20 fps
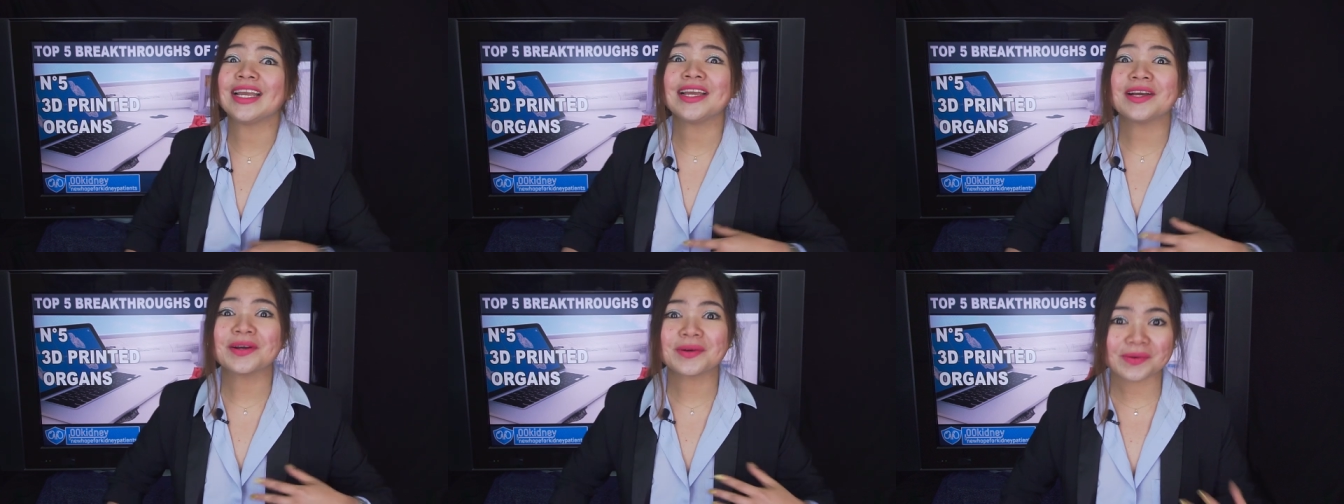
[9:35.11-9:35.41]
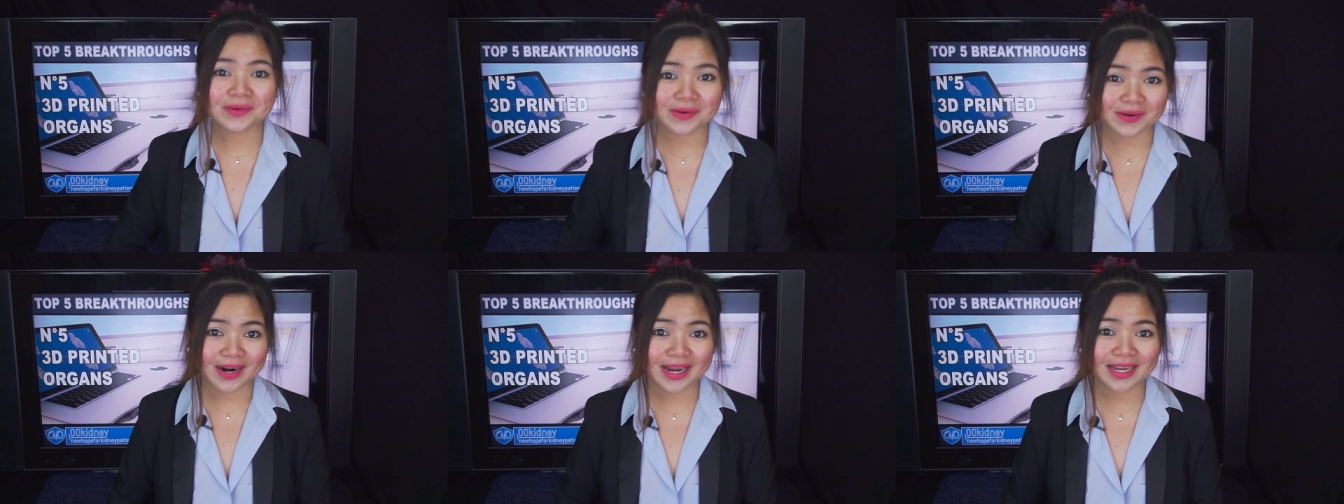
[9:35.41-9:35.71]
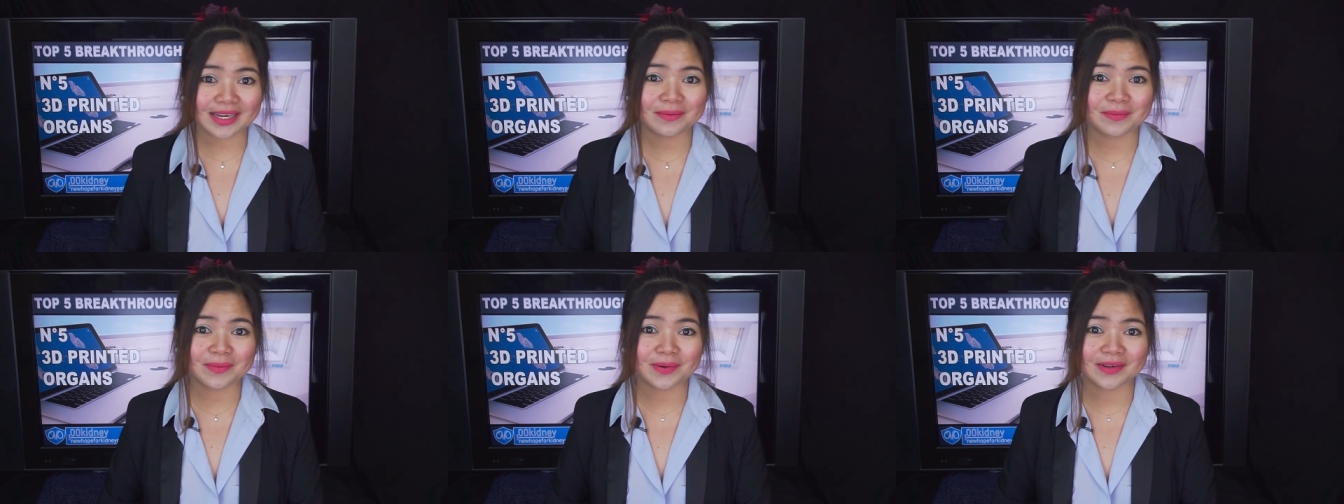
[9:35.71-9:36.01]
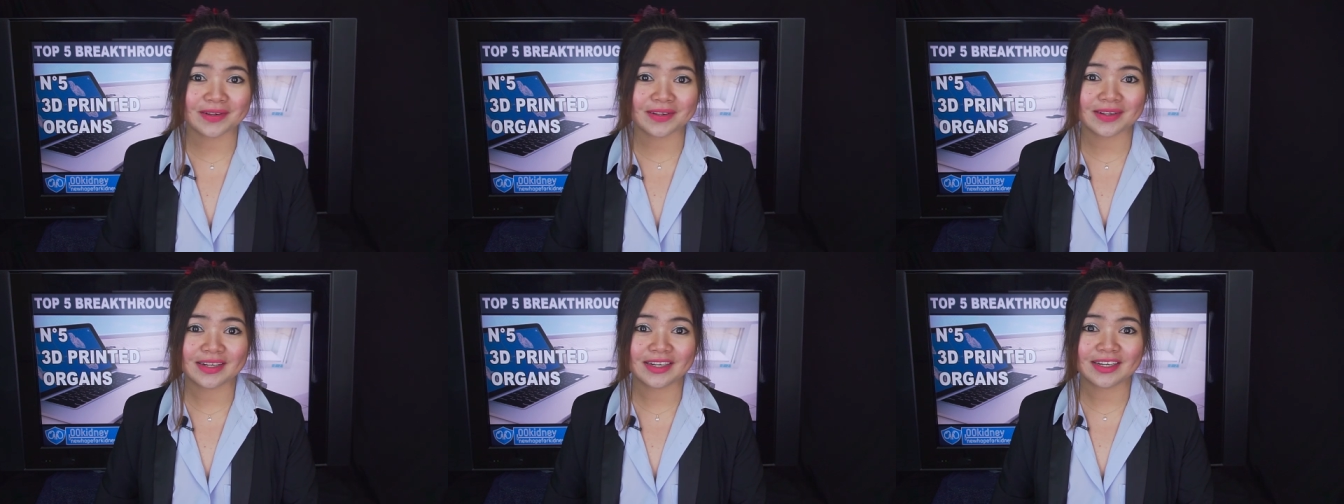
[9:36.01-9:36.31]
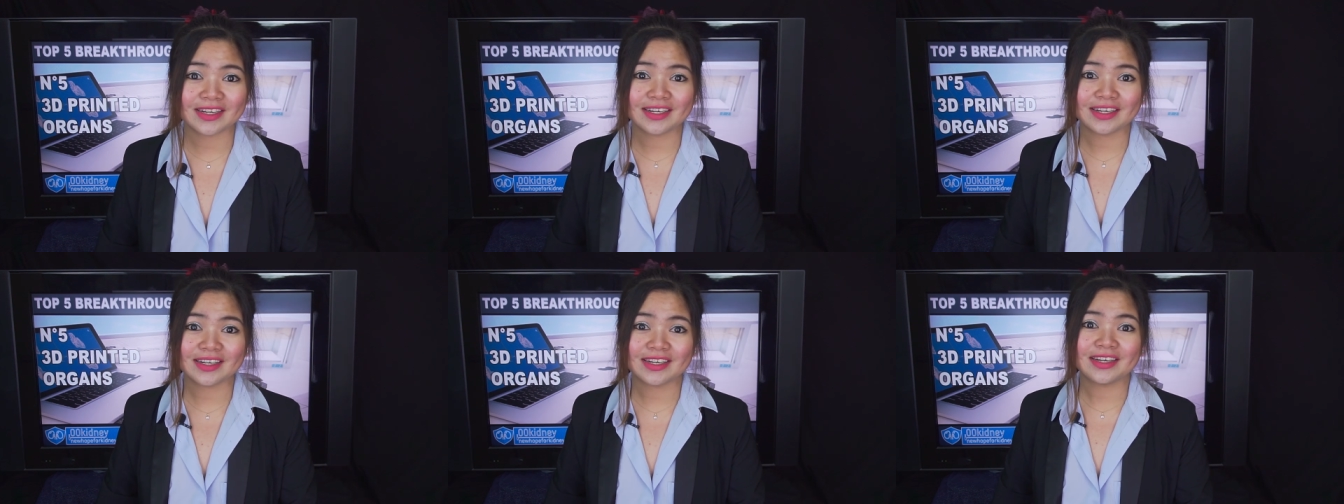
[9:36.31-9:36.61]
incredible.
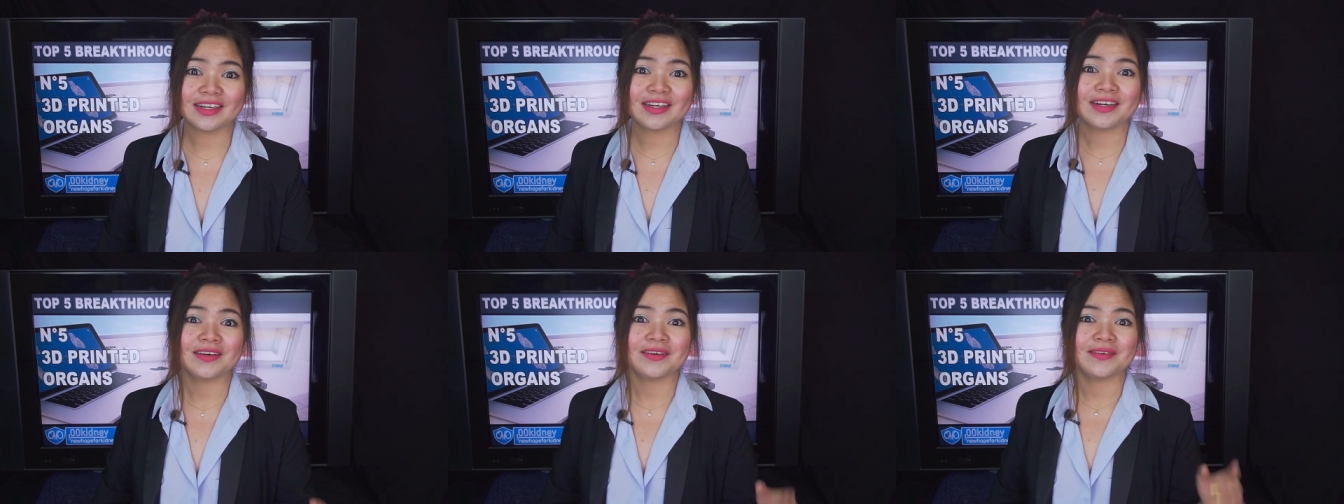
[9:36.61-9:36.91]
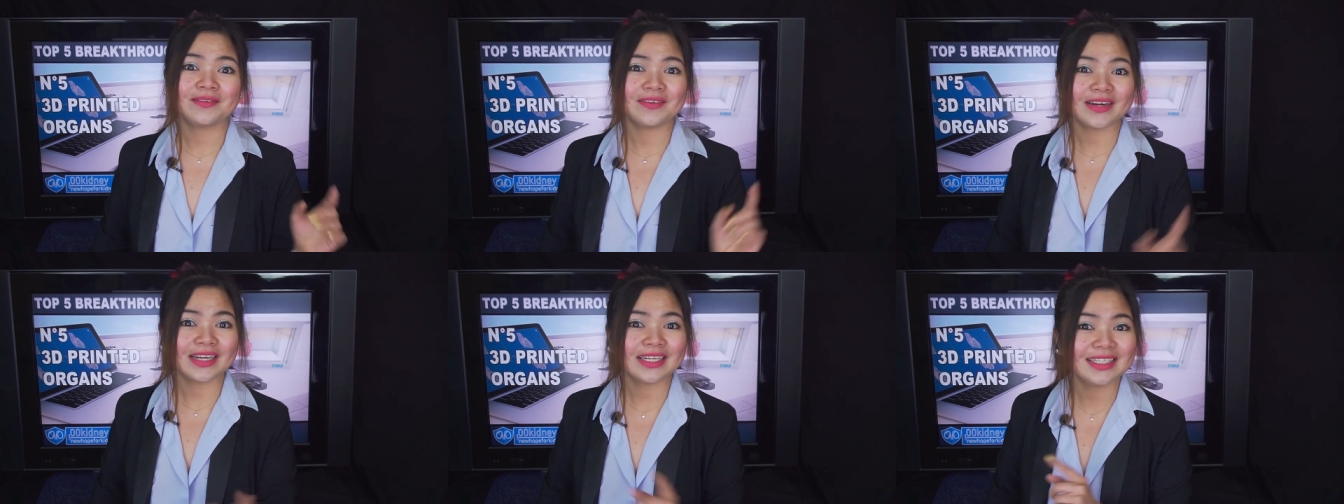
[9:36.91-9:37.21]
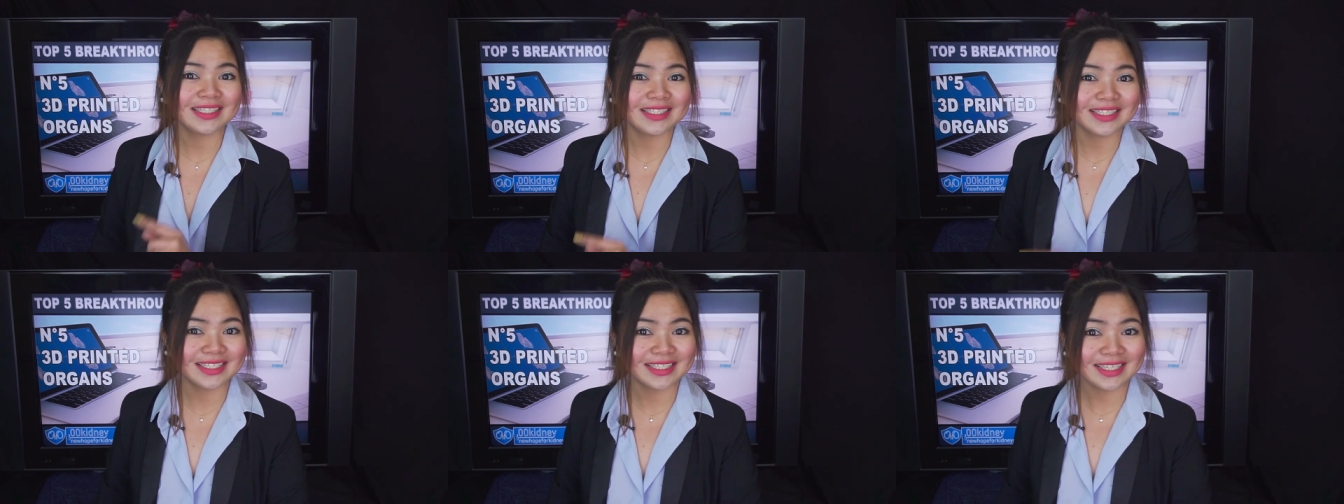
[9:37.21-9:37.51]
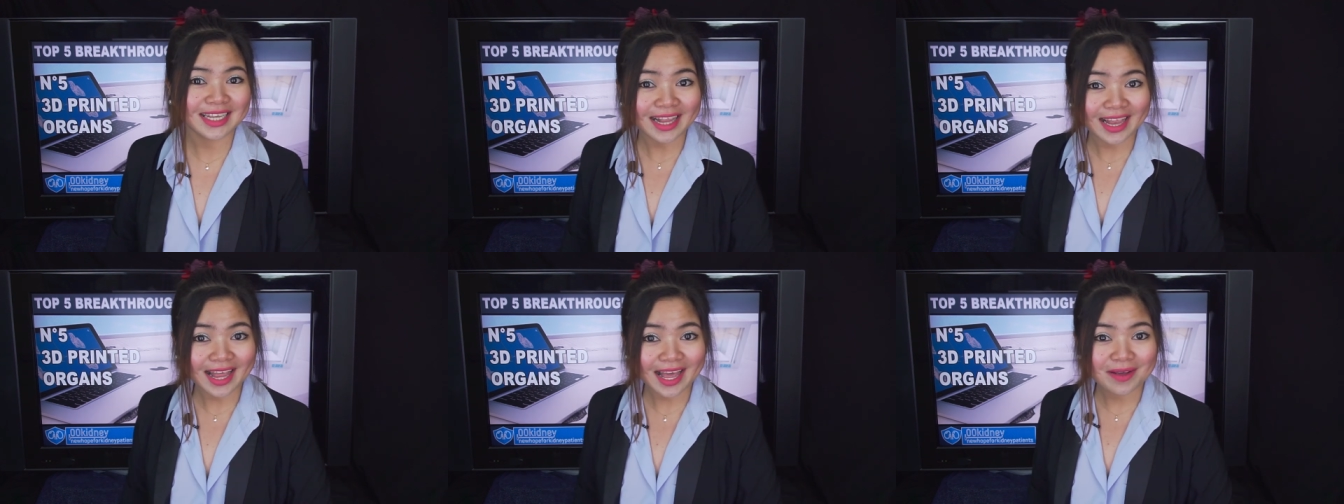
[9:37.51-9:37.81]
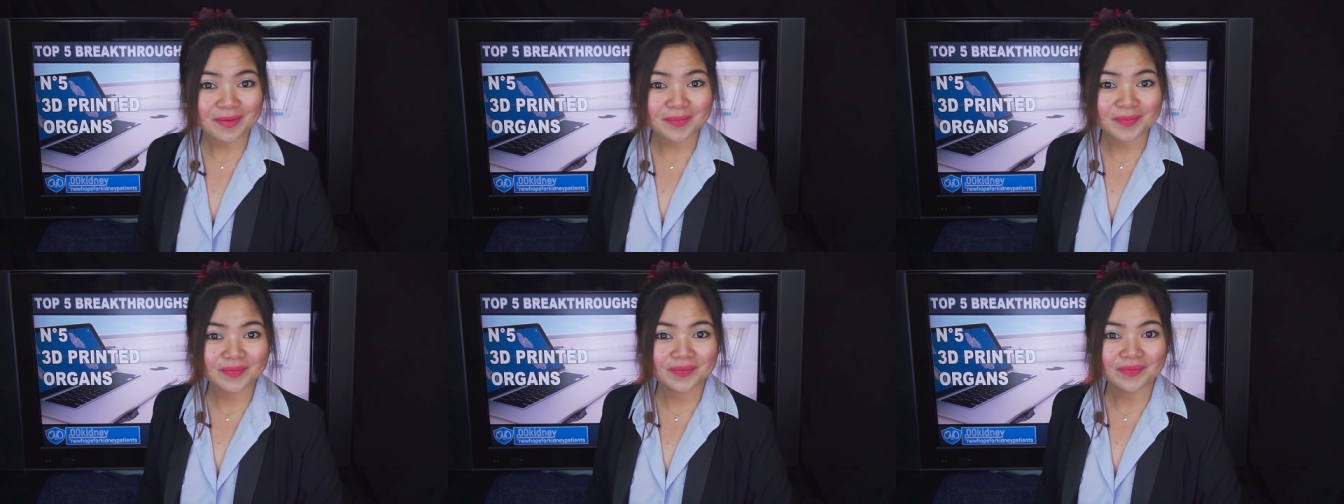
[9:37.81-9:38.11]
Ready to see them?